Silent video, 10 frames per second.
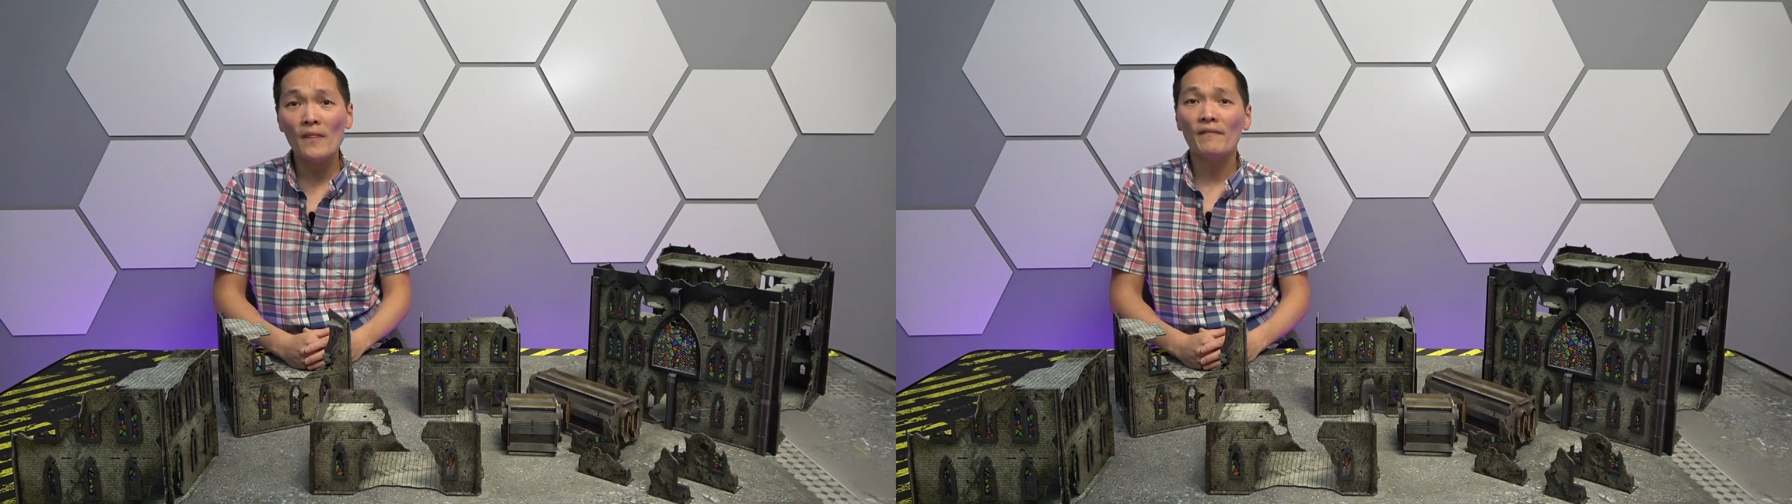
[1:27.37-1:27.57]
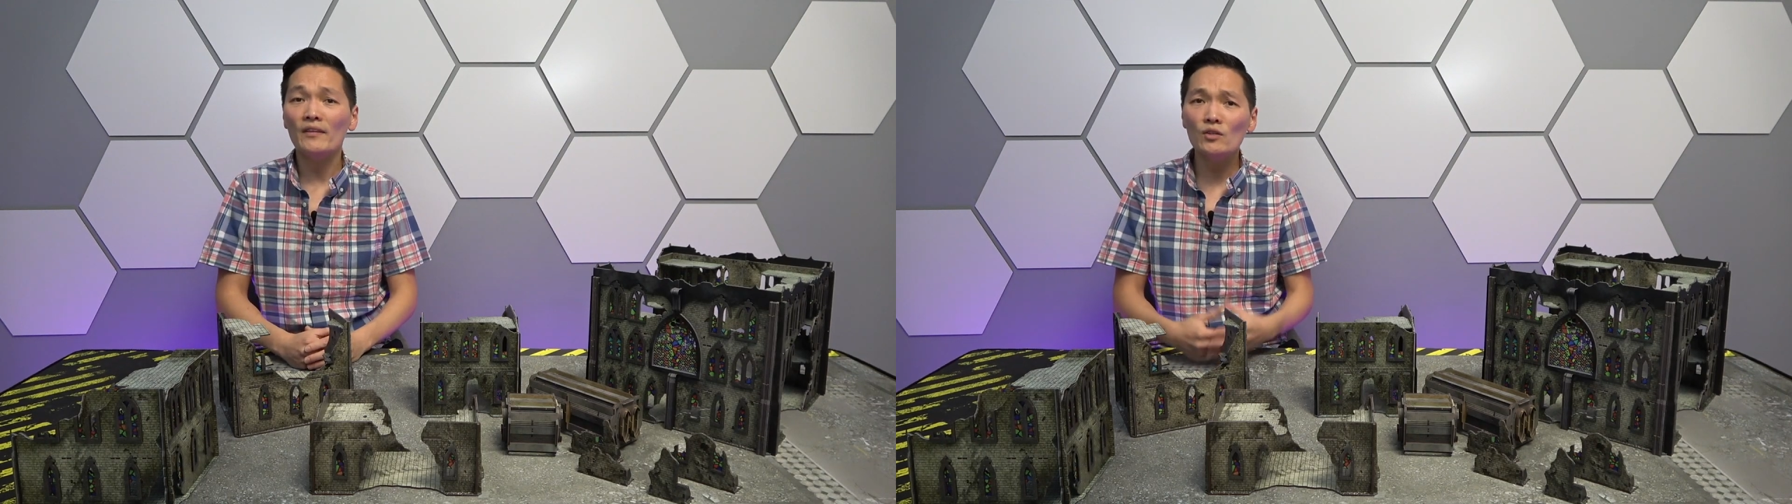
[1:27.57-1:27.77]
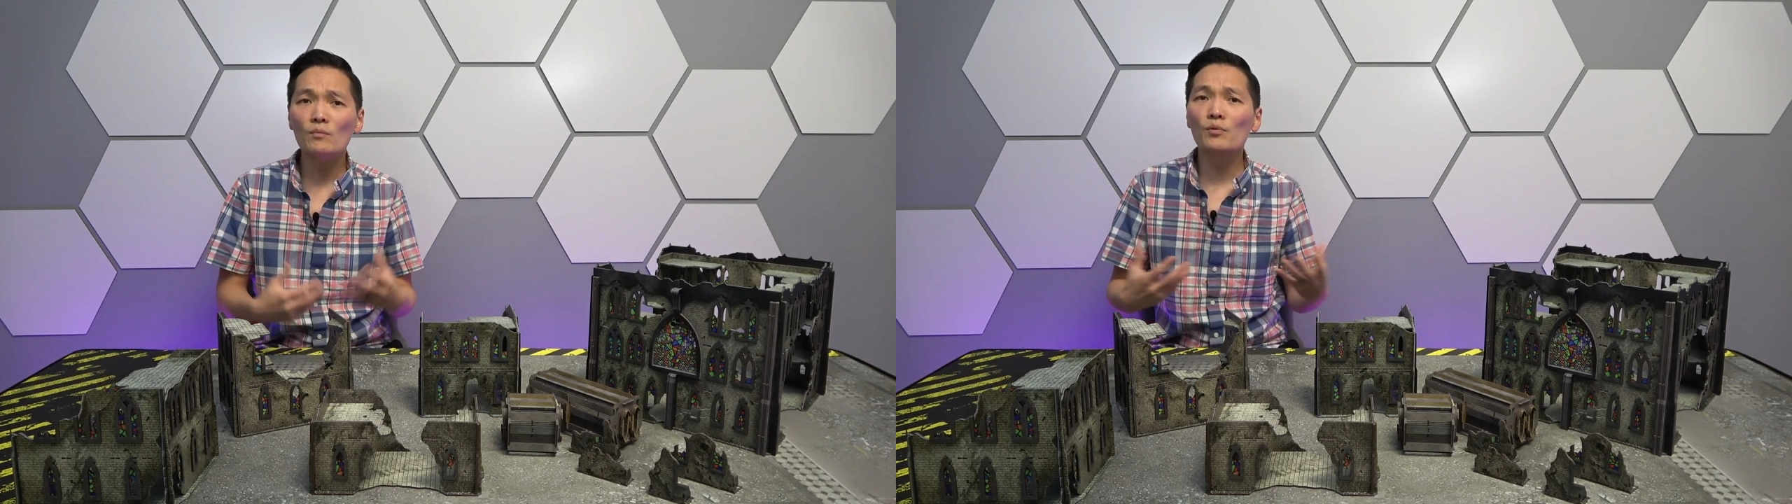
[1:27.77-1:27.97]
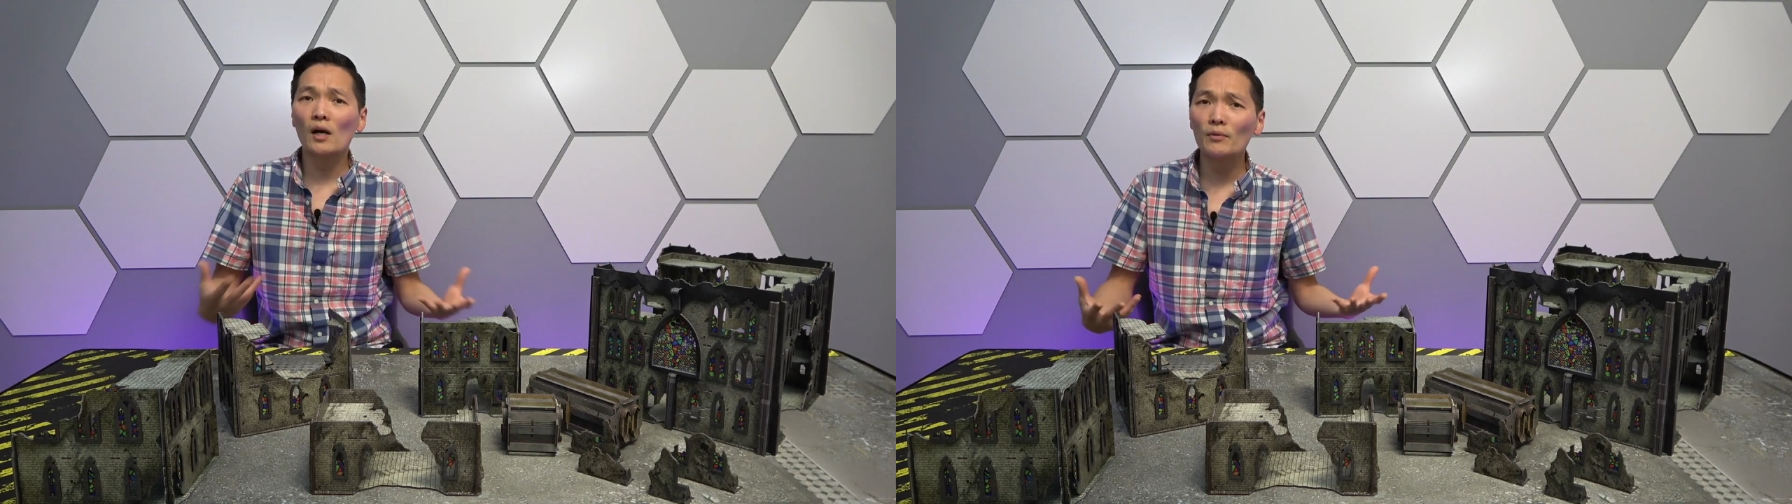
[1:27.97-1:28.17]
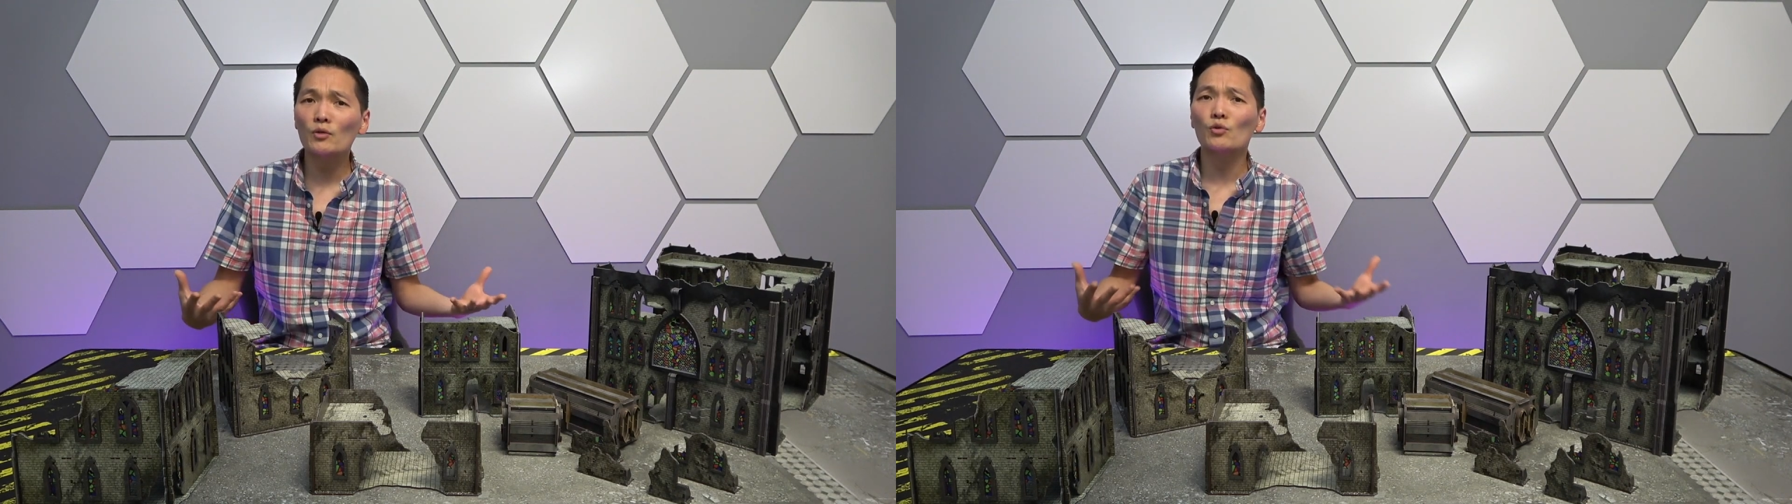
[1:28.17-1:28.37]
then you could
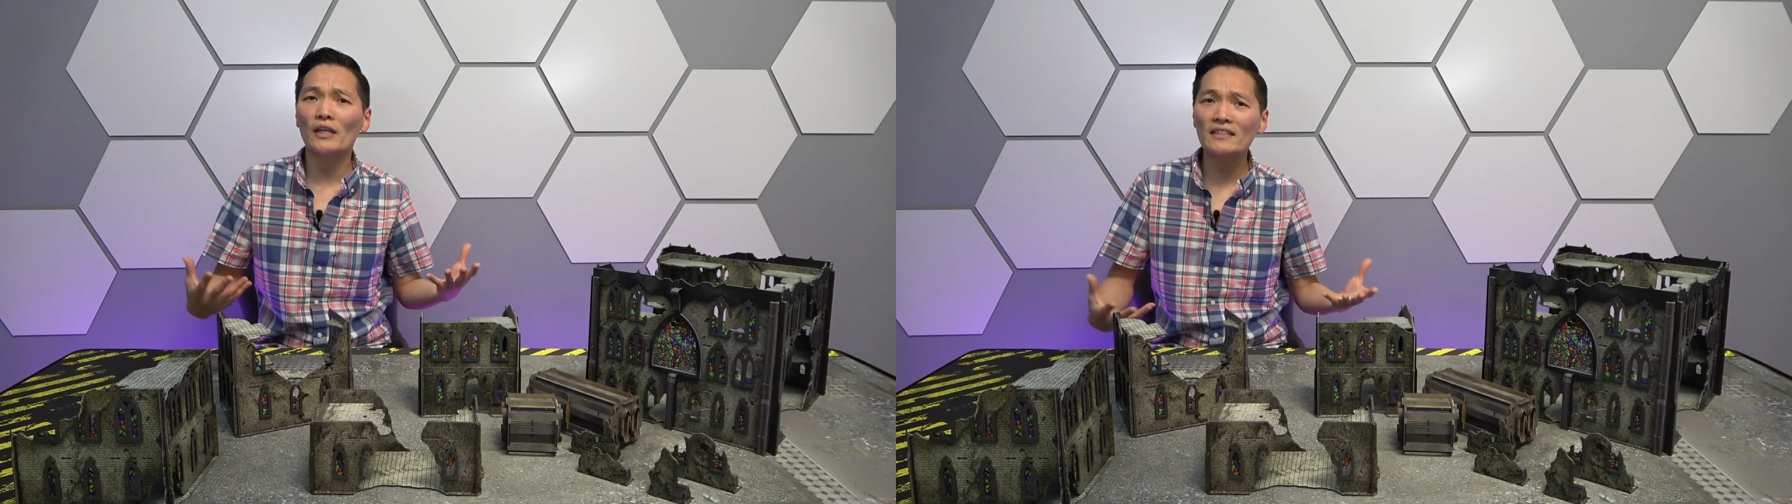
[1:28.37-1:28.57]
probably relate